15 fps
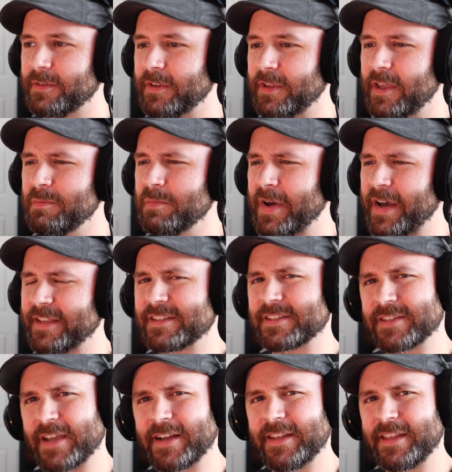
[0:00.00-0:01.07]
in my
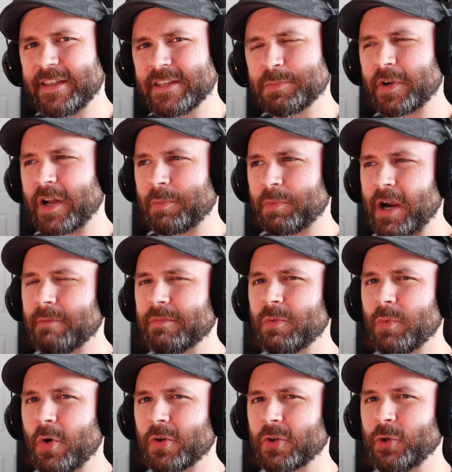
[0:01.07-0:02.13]
studies, but I probably
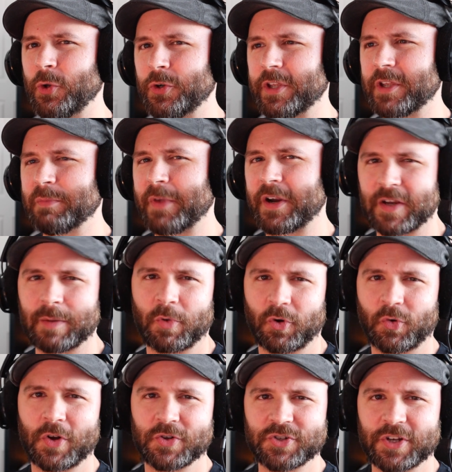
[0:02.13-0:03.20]
won't include it in my number
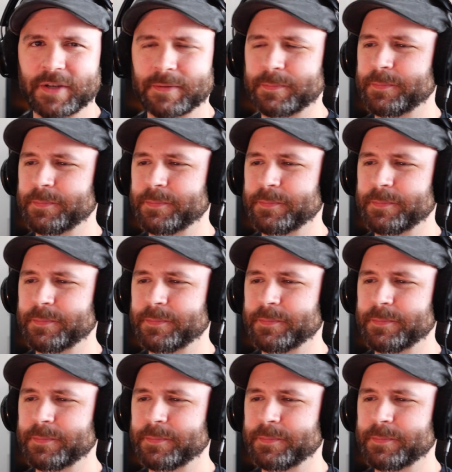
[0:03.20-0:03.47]
crunching.